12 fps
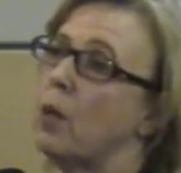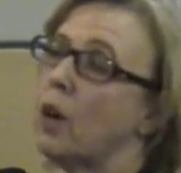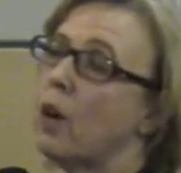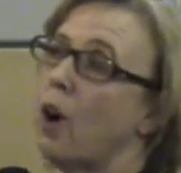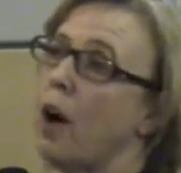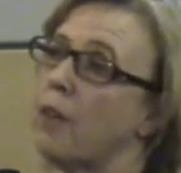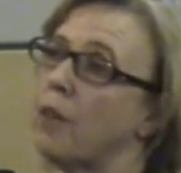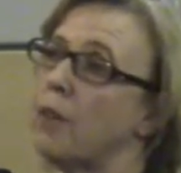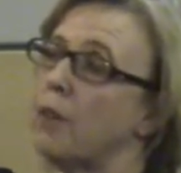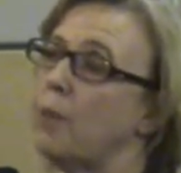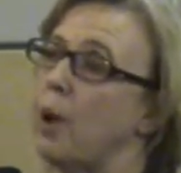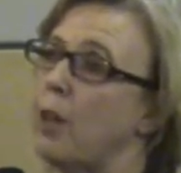regardless
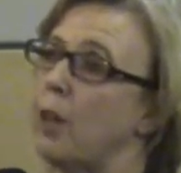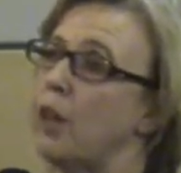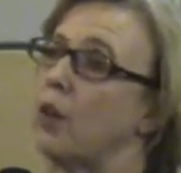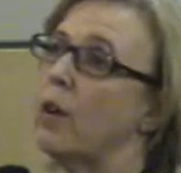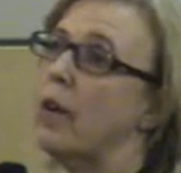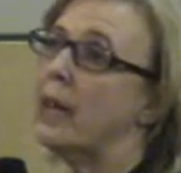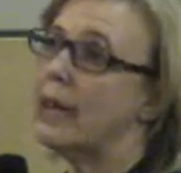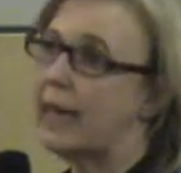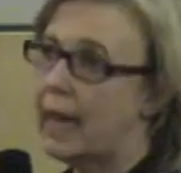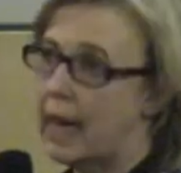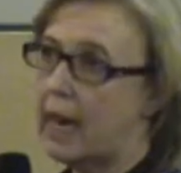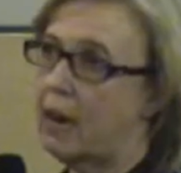of whether you're in
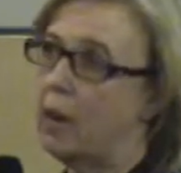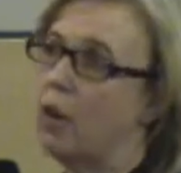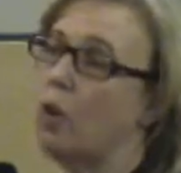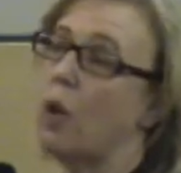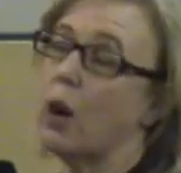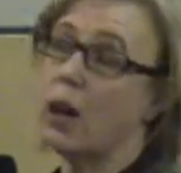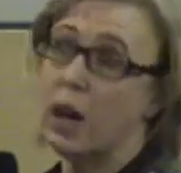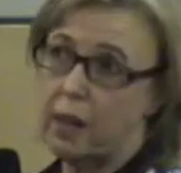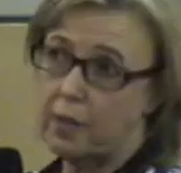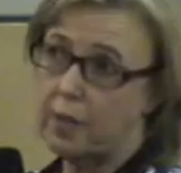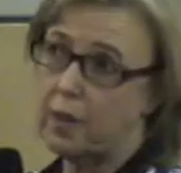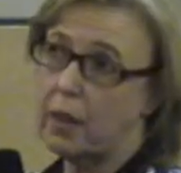care or
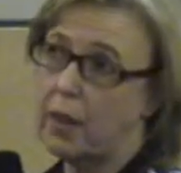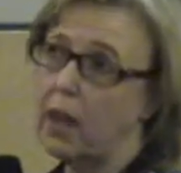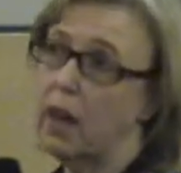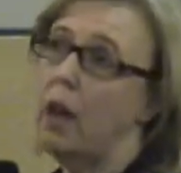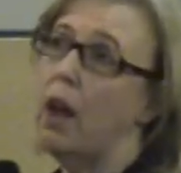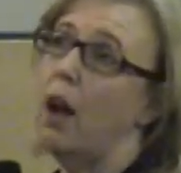custody